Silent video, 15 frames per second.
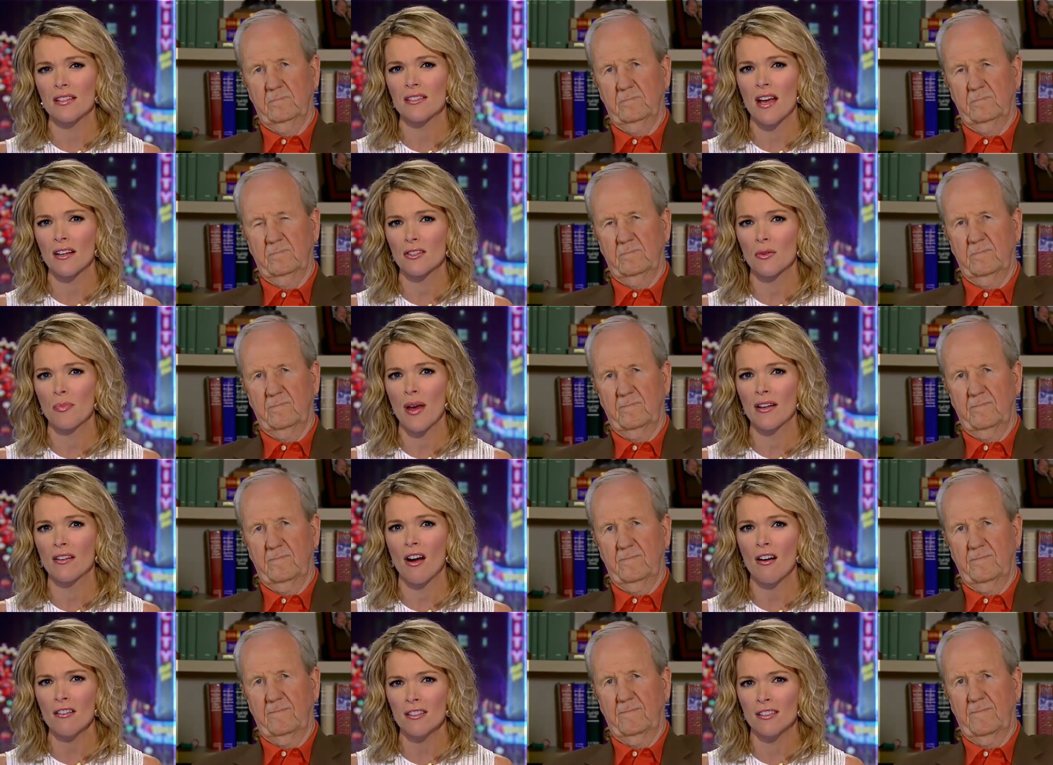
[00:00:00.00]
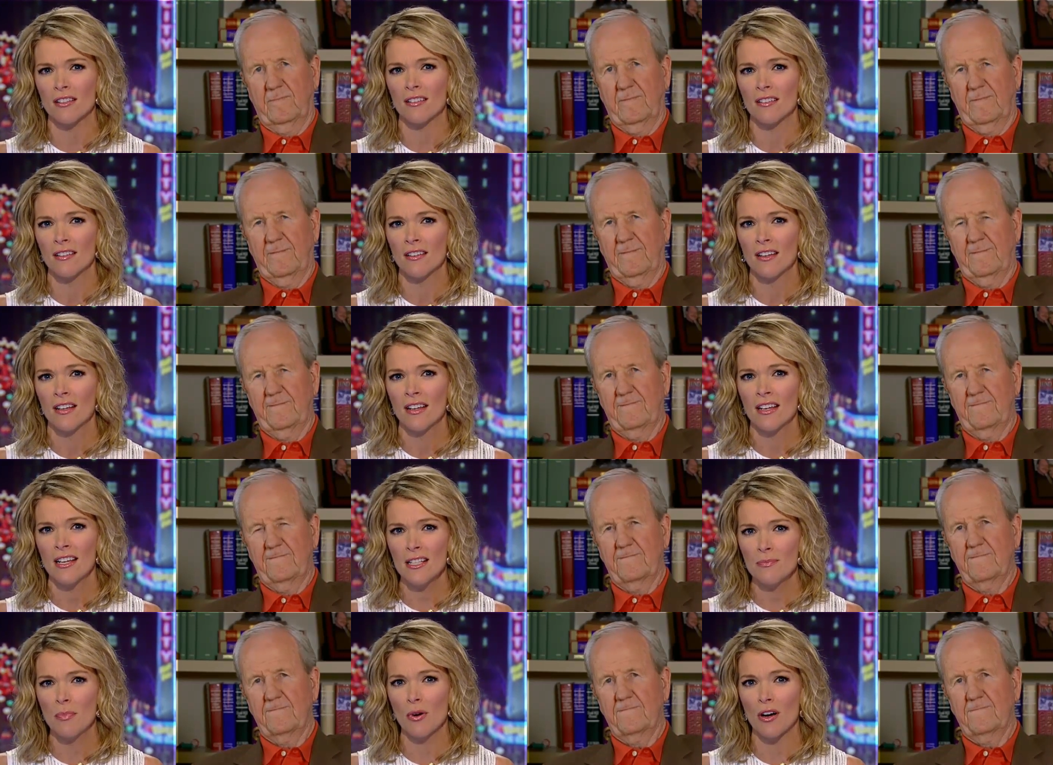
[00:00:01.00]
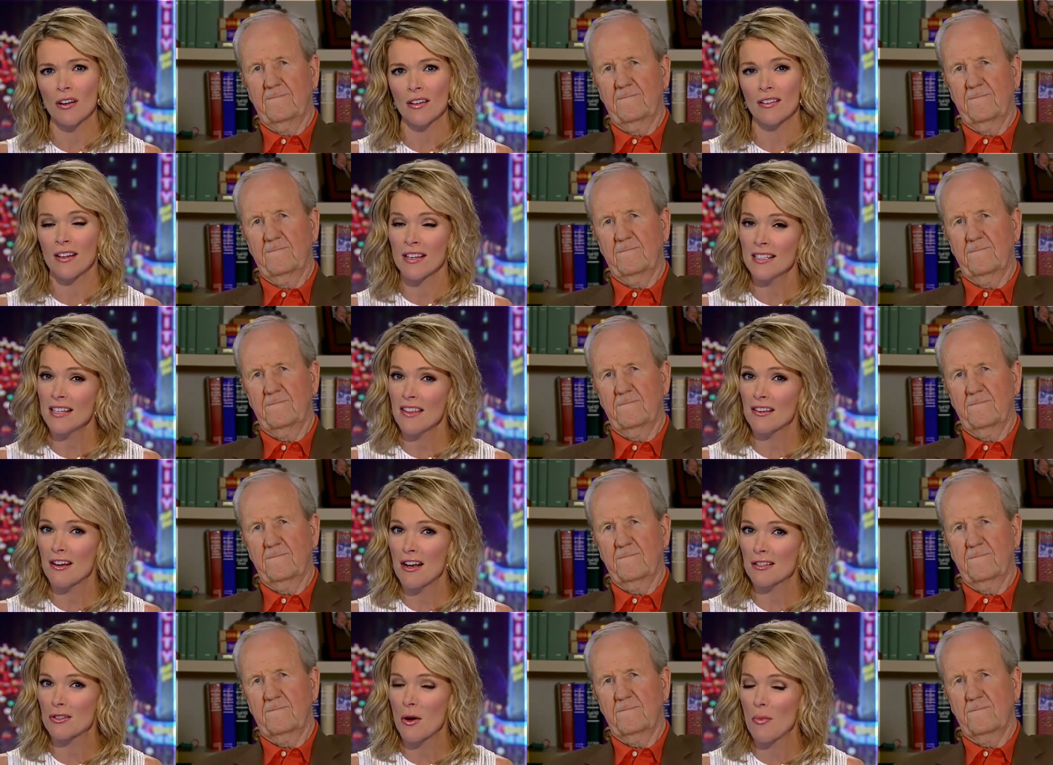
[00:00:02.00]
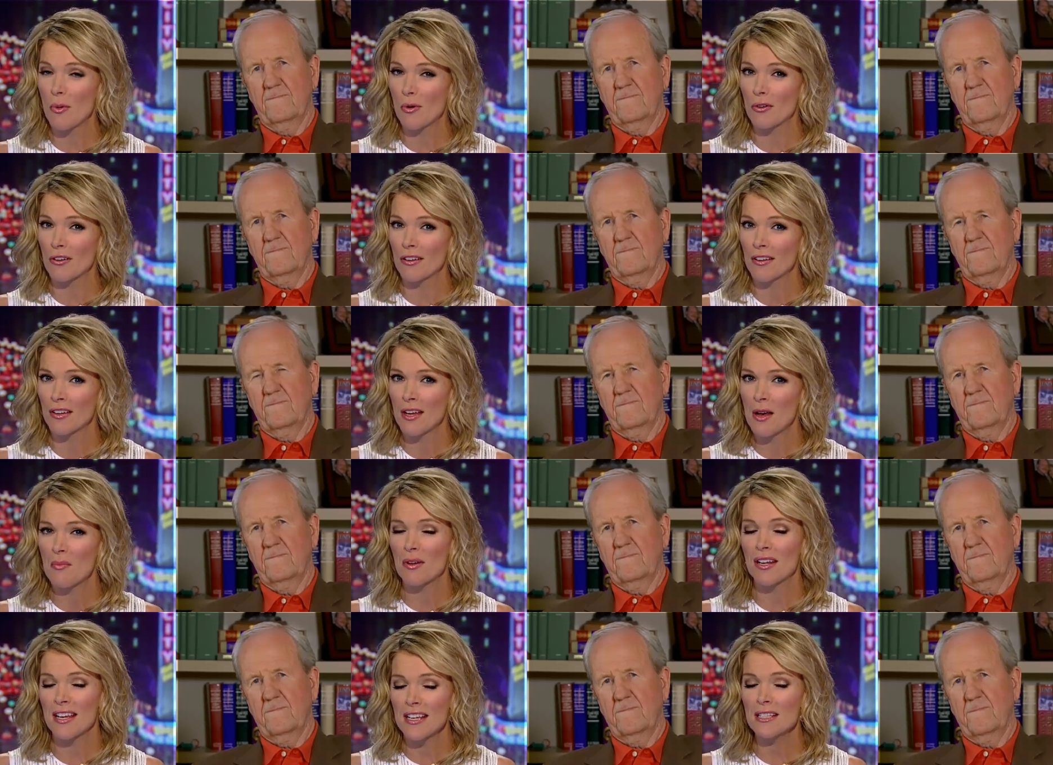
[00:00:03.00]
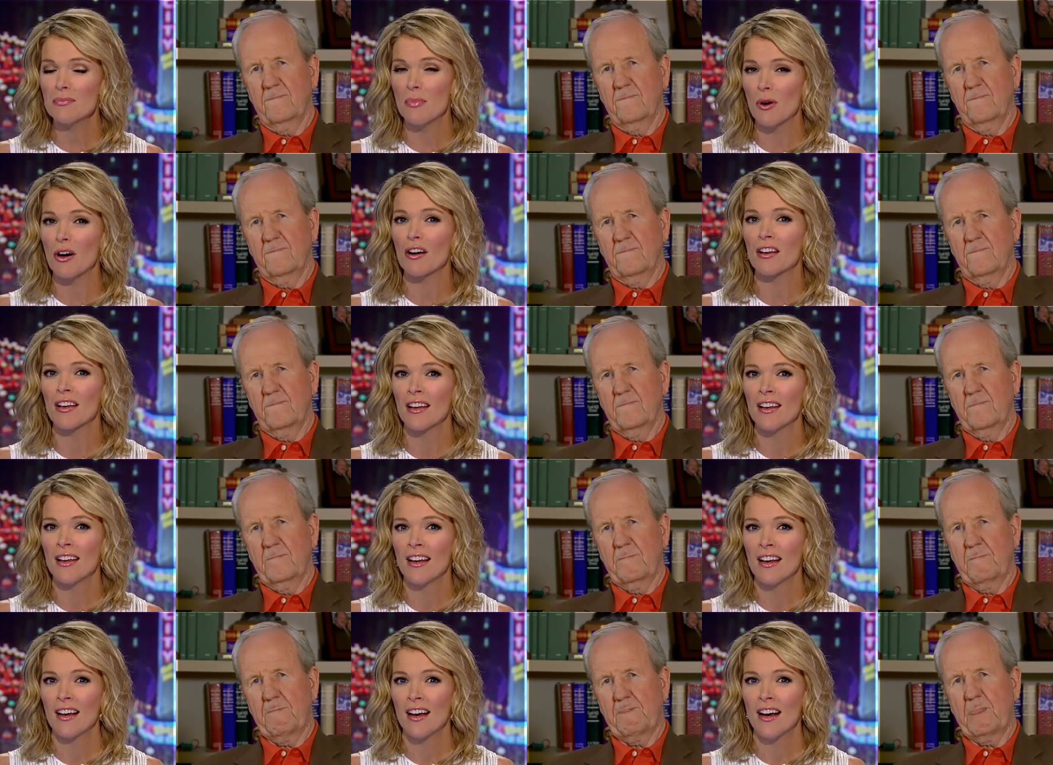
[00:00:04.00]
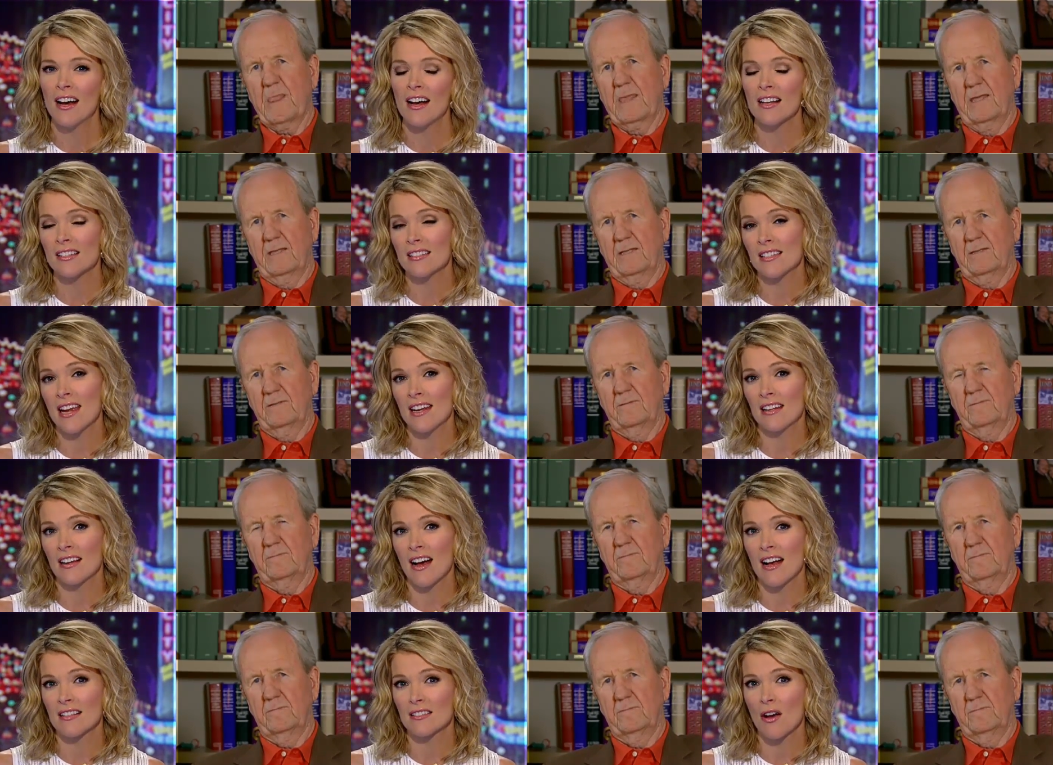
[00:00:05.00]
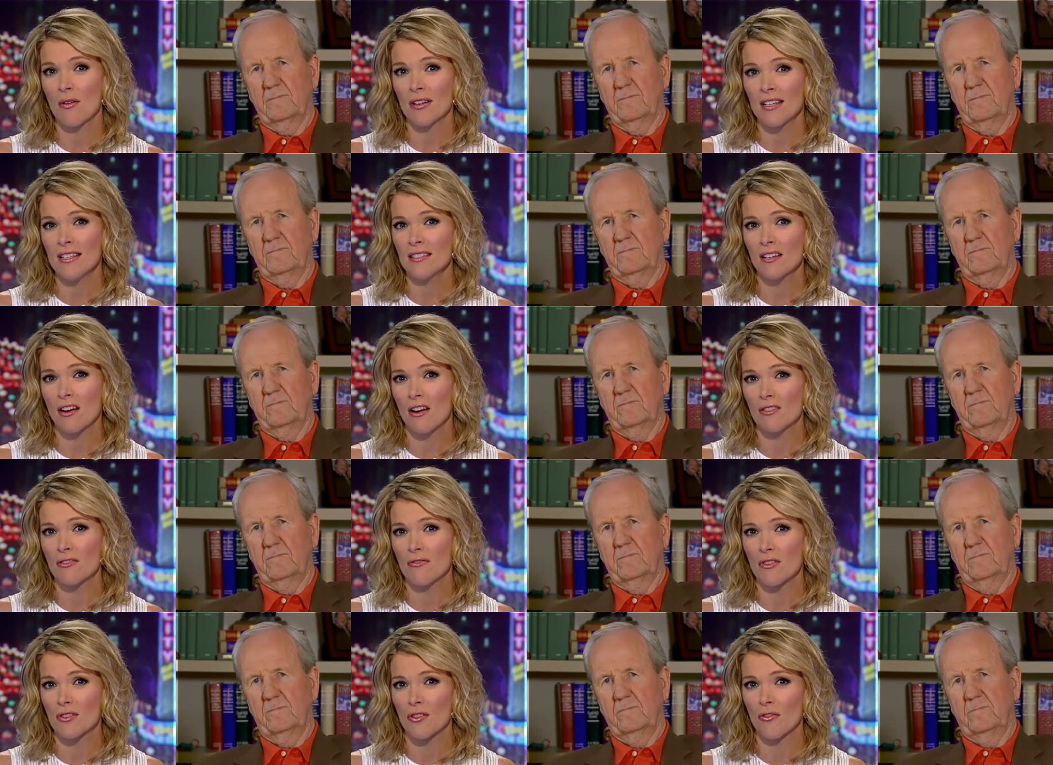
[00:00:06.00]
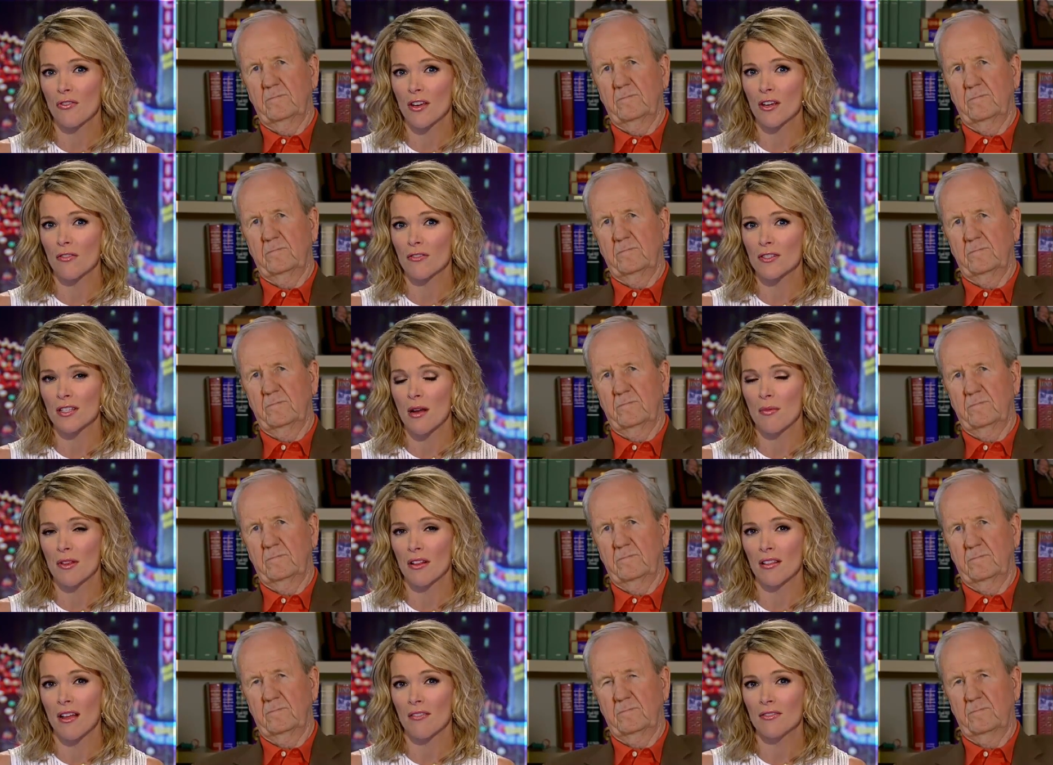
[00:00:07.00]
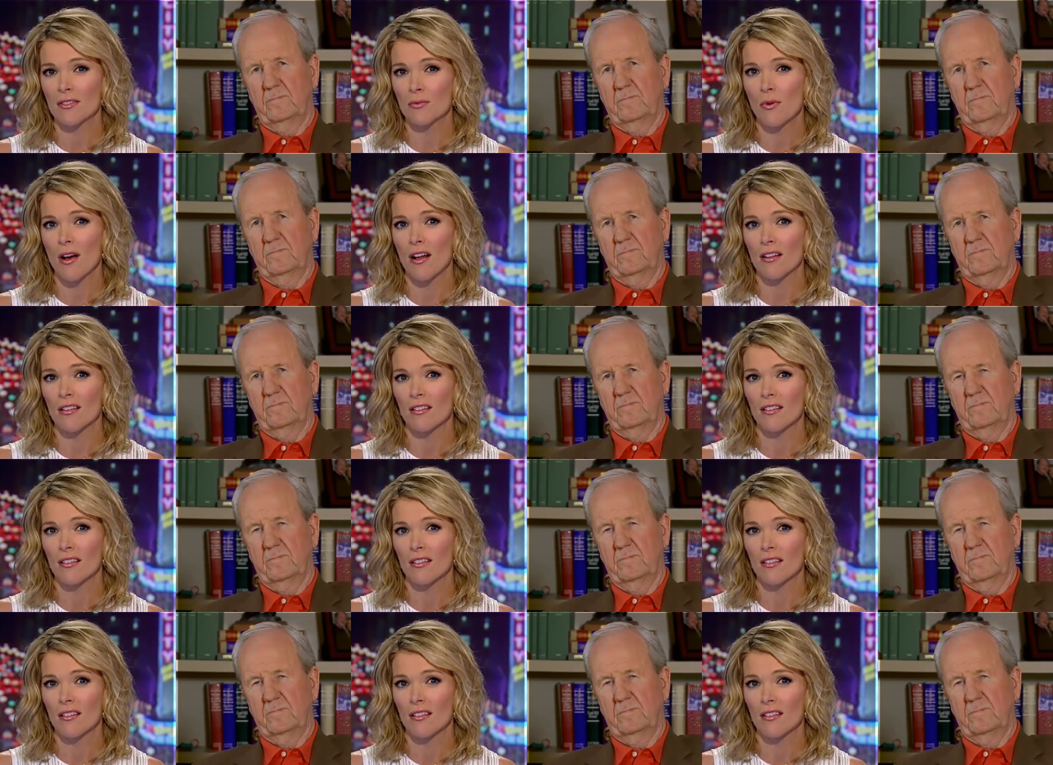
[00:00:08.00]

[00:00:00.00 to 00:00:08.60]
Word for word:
Speaker 1: Dr. Ben Carson, his book, now he's on the Costco board, but his book stayed in Costco, and he's a controversial figure for some on the left as well.